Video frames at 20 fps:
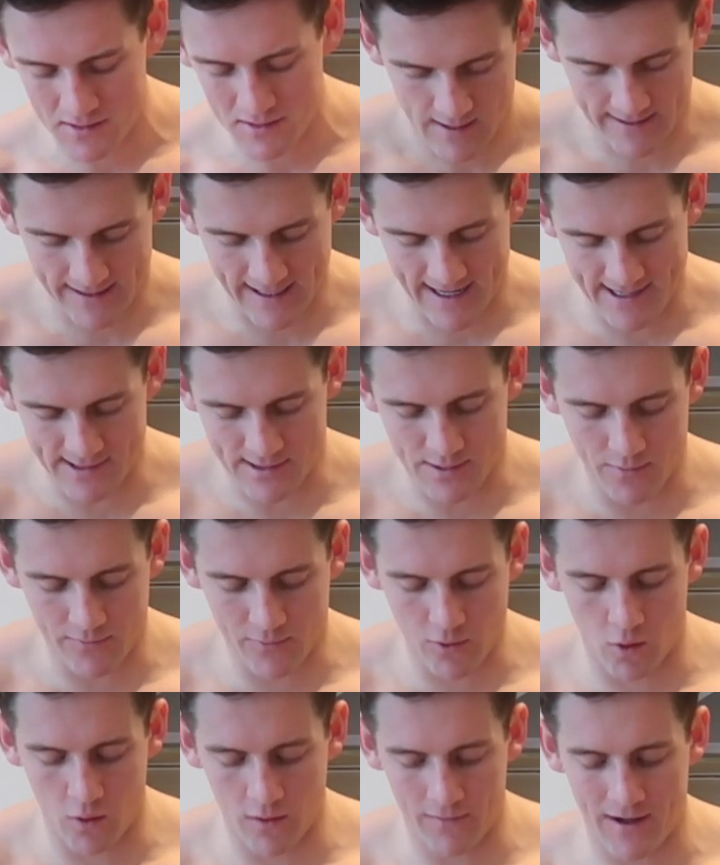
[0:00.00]
Okay, so we've
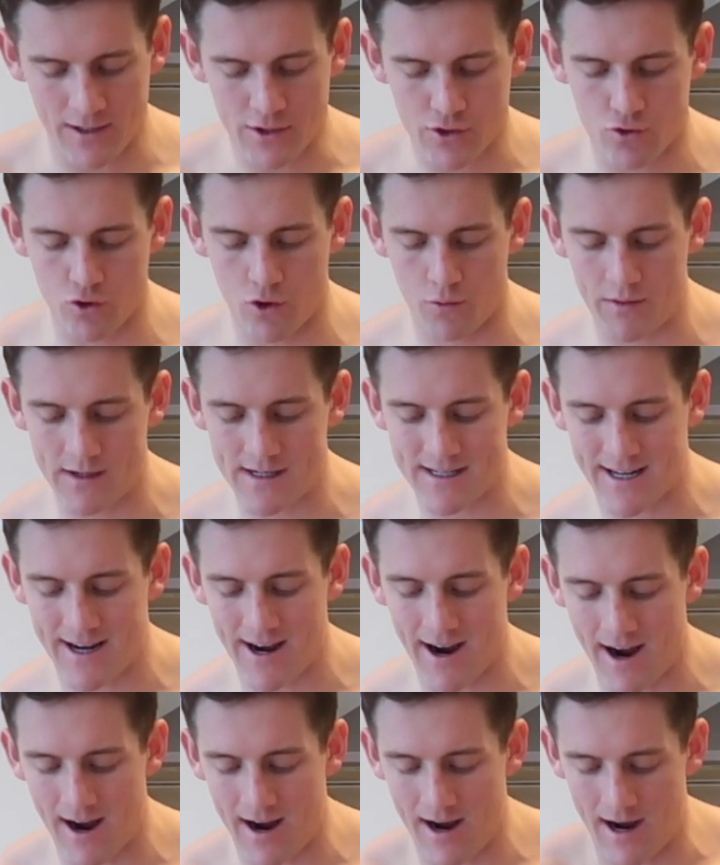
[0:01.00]
got all of our strawberries
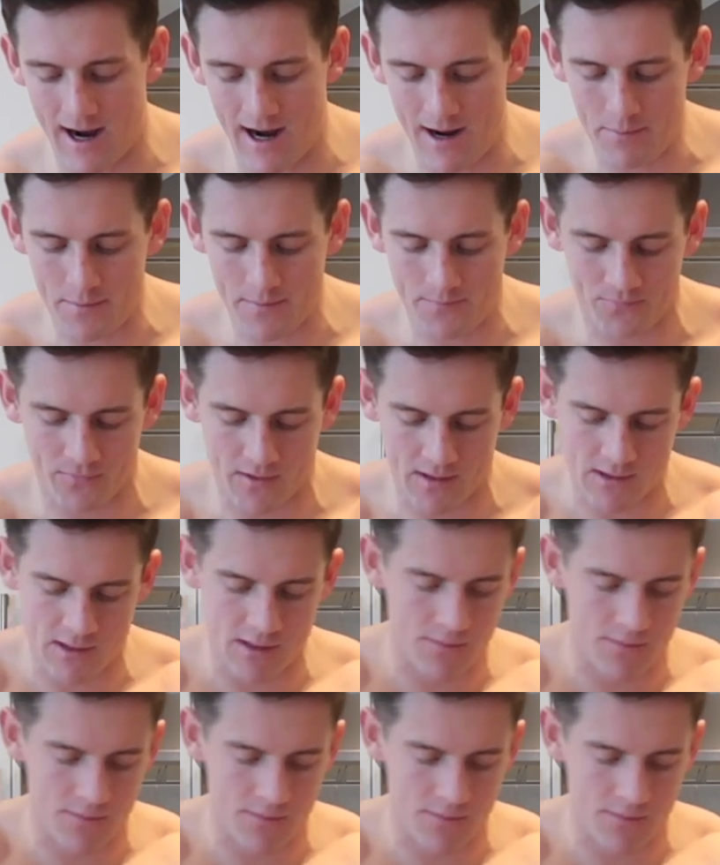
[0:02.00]
cut up. Let's